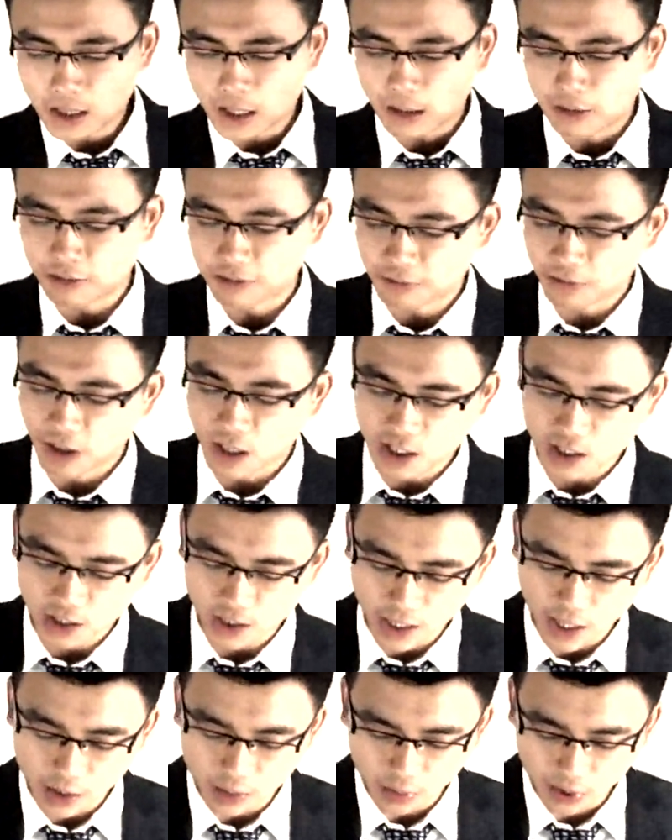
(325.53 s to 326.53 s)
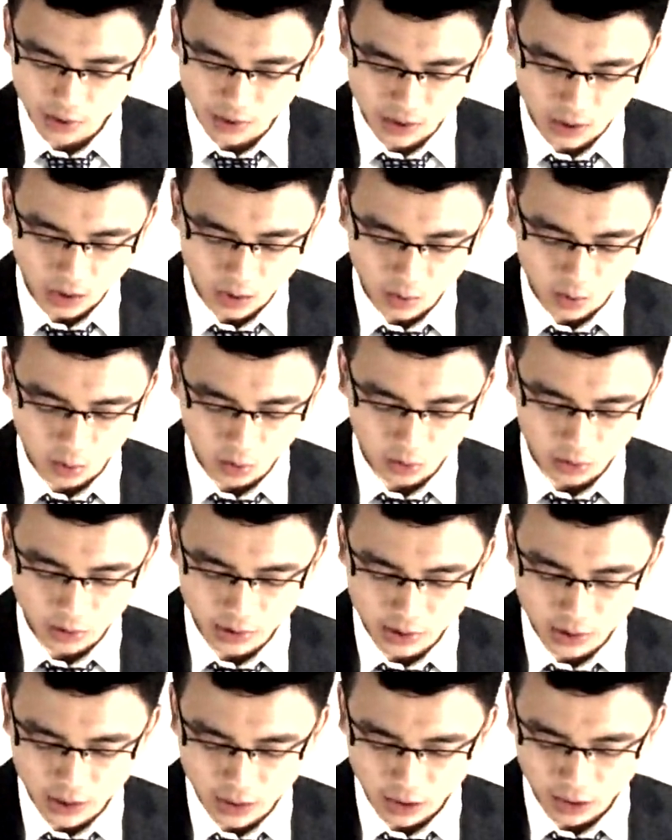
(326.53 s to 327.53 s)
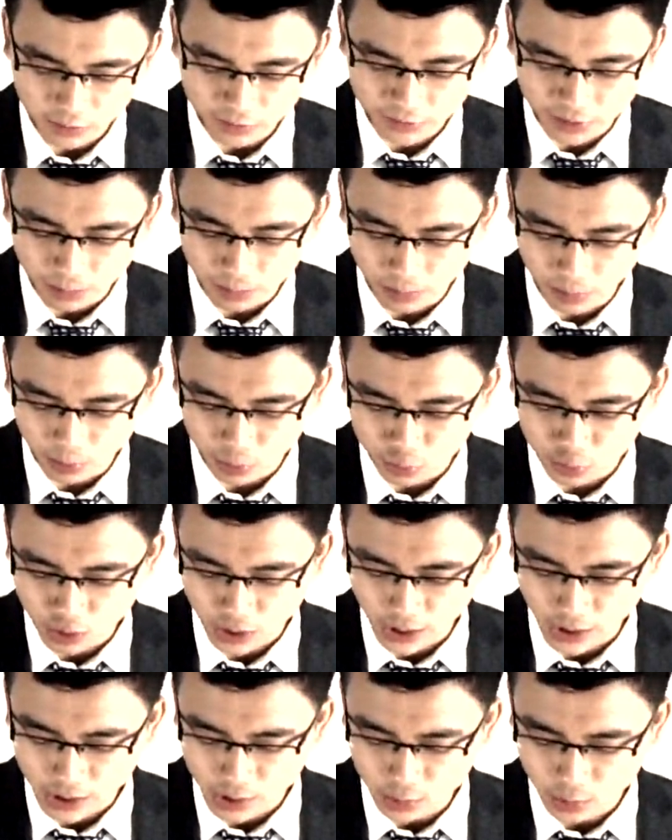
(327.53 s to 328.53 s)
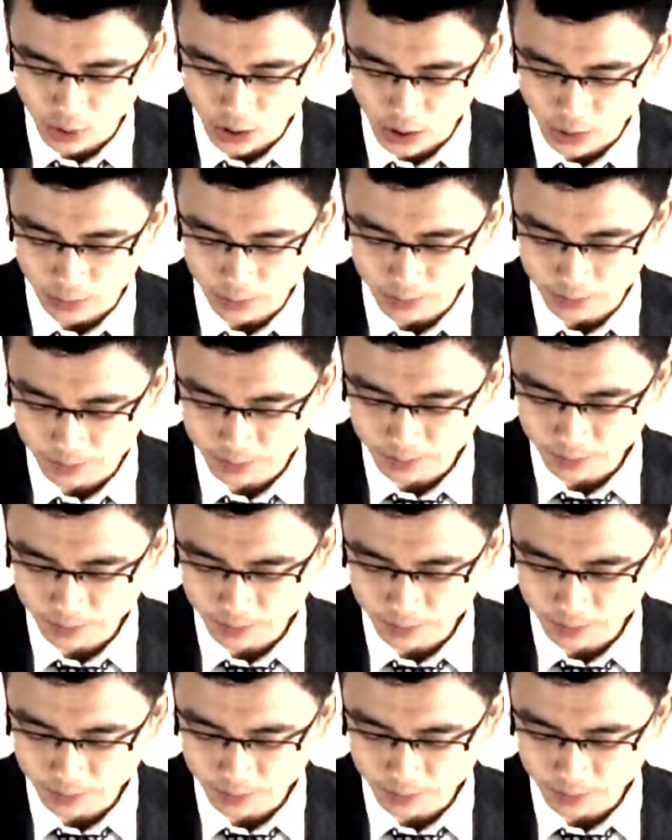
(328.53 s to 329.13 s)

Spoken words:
And finally, was the quality of the project as well.